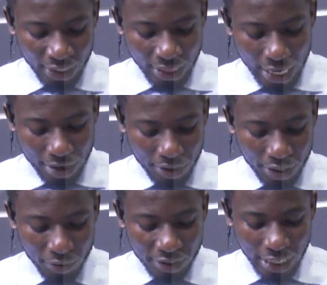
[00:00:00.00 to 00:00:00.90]
Now,
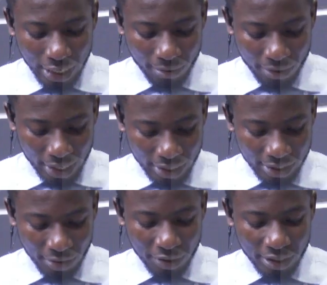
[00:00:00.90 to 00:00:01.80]
it was gathered that the
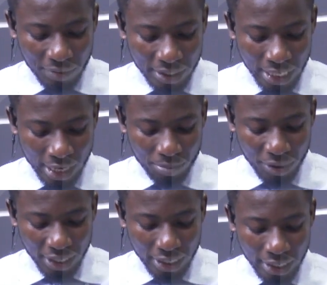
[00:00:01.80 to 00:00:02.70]
civil servants have
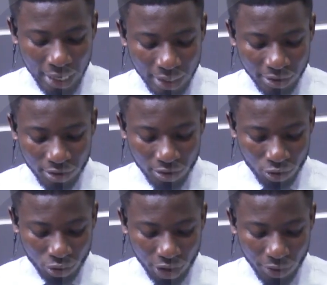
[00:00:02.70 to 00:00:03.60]
been in haste
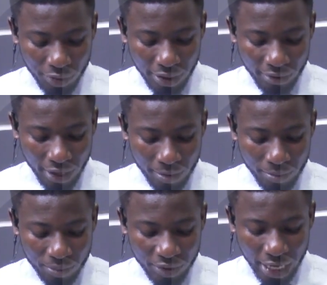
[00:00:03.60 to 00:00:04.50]
to generate
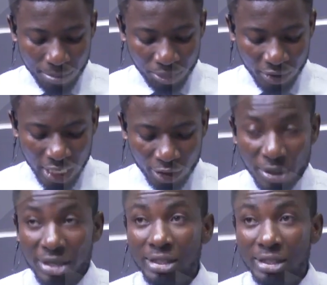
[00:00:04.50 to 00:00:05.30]
the taxpayers'